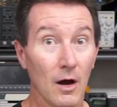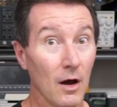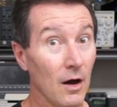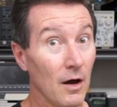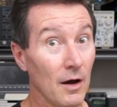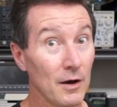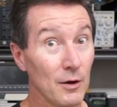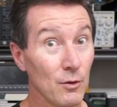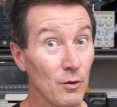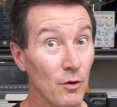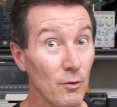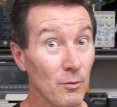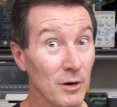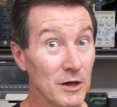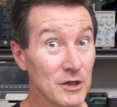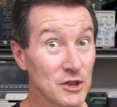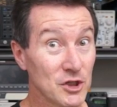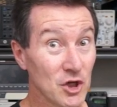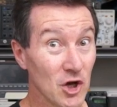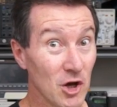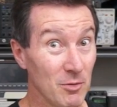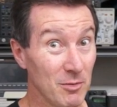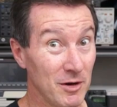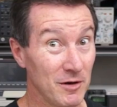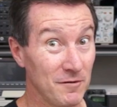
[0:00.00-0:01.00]
Hi to all my
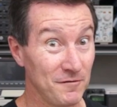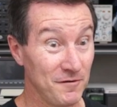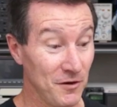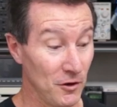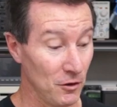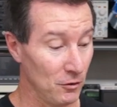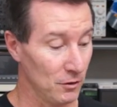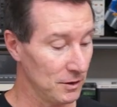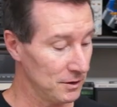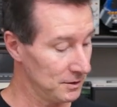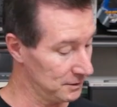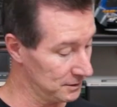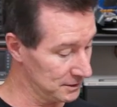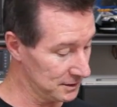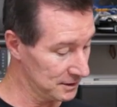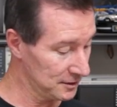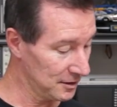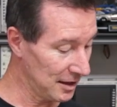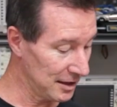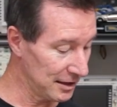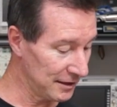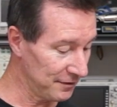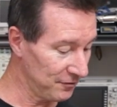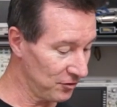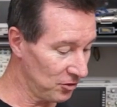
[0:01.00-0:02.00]
German viewers,
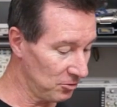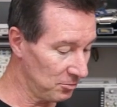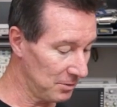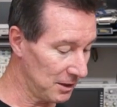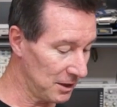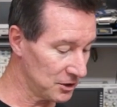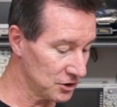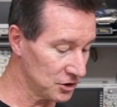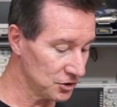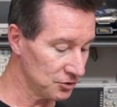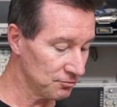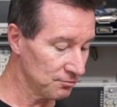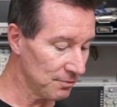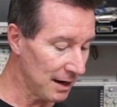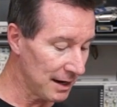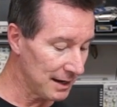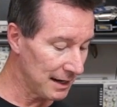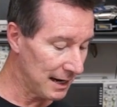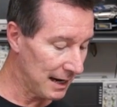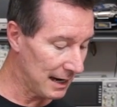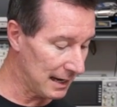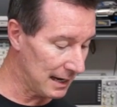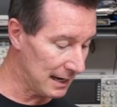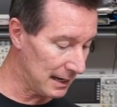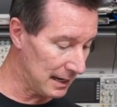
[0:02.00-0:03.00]
thank you very much.
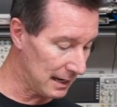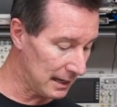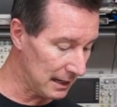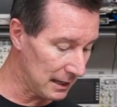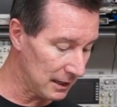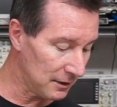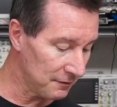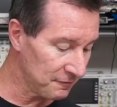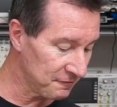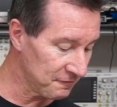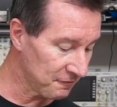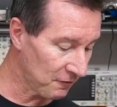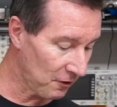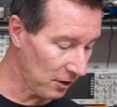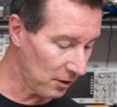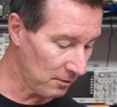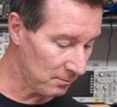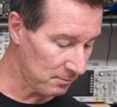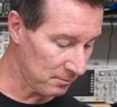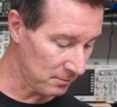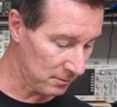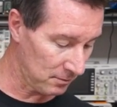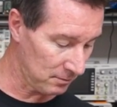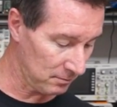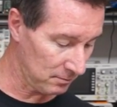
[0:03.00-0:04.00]
Rene
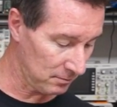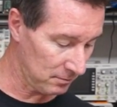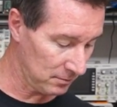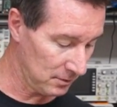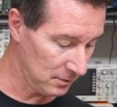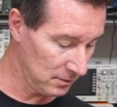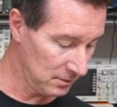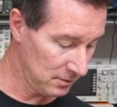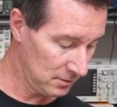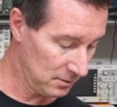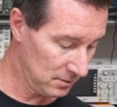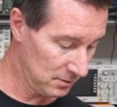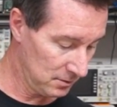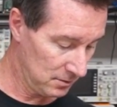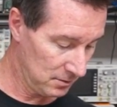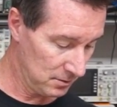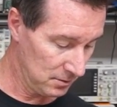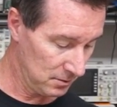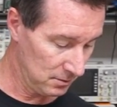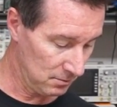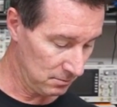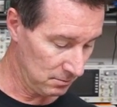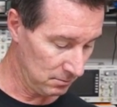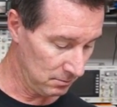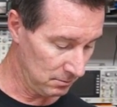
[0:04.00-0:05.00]
from
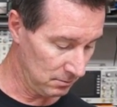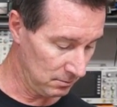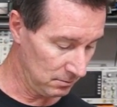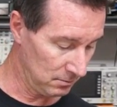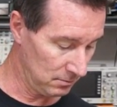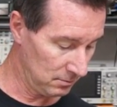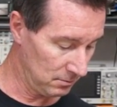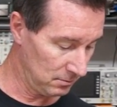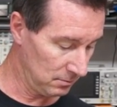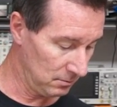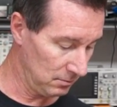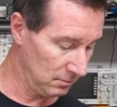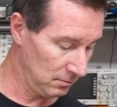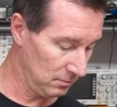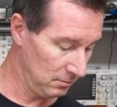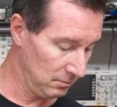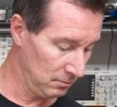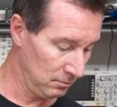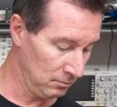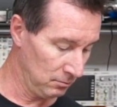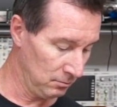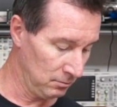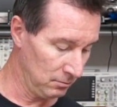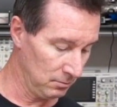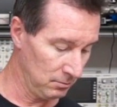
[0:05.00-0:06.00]

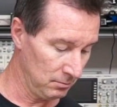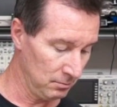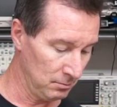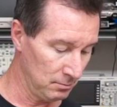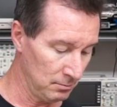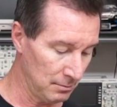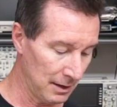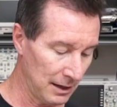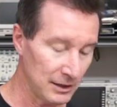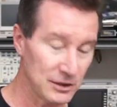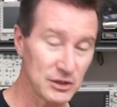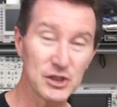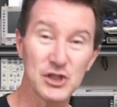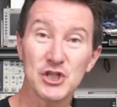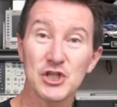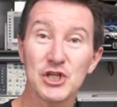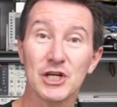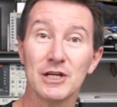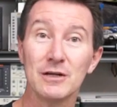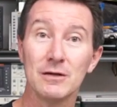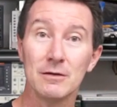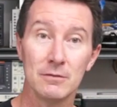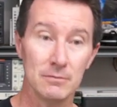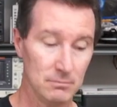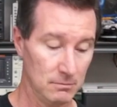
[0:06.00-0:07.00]

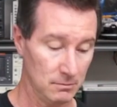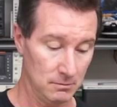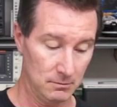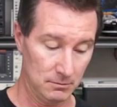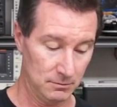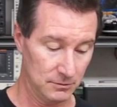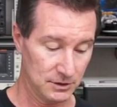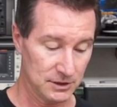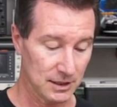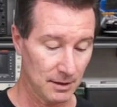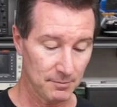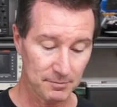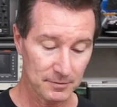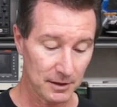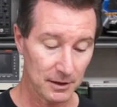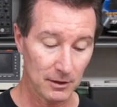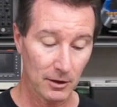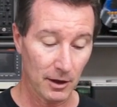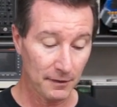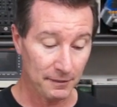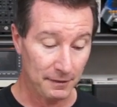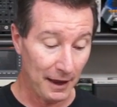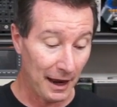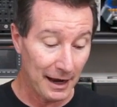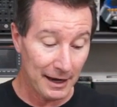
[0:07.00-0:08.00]
München, something
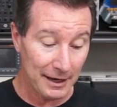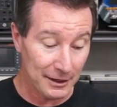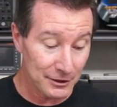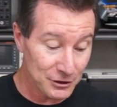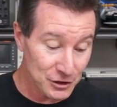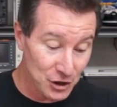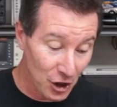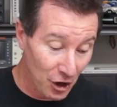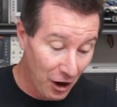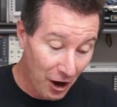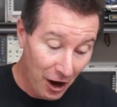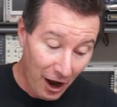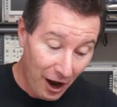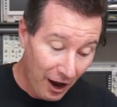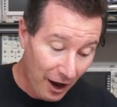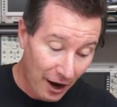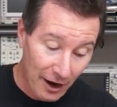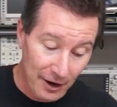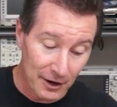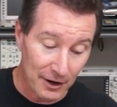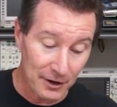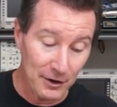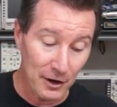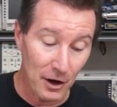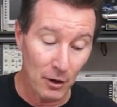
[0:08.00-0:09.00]
like that.
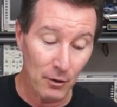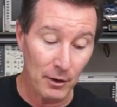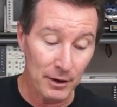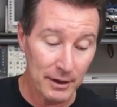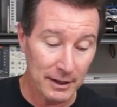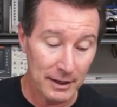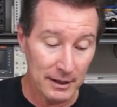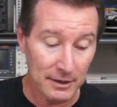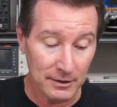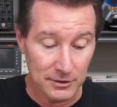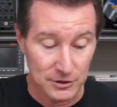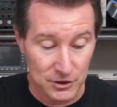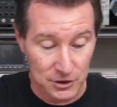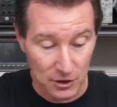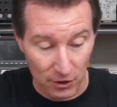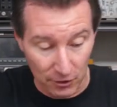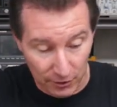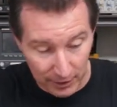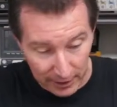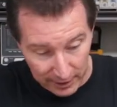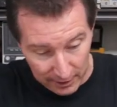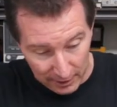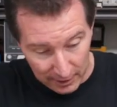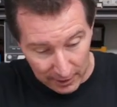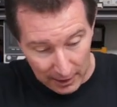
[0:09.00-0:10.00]
I got no idea,
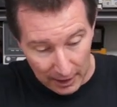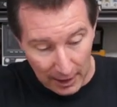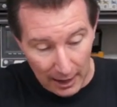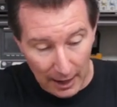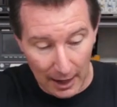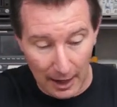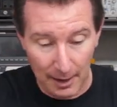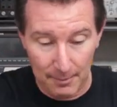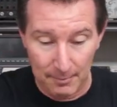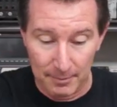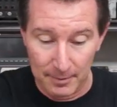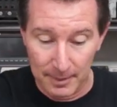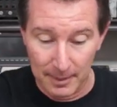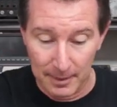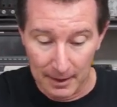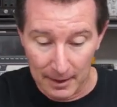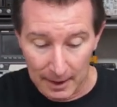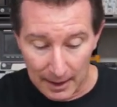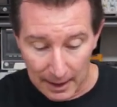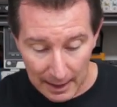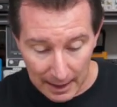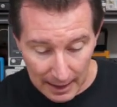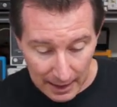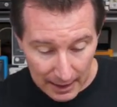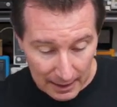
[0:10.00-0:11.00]
sorry. Um,
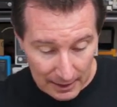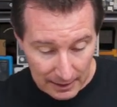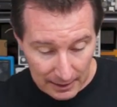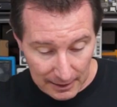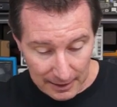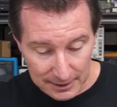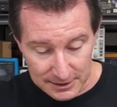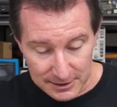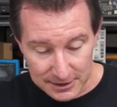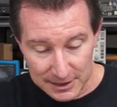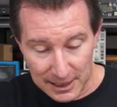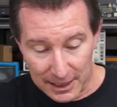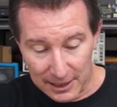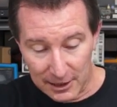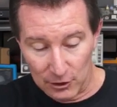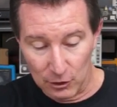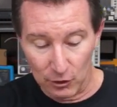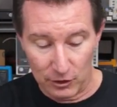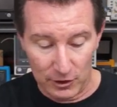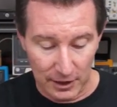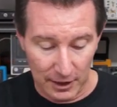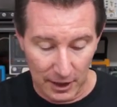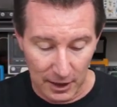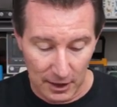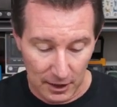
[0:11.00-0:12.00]
and let's take a
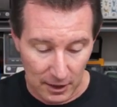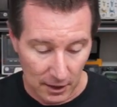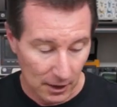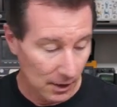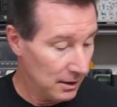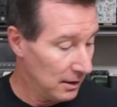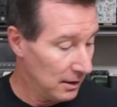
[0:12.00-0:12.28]
look at it.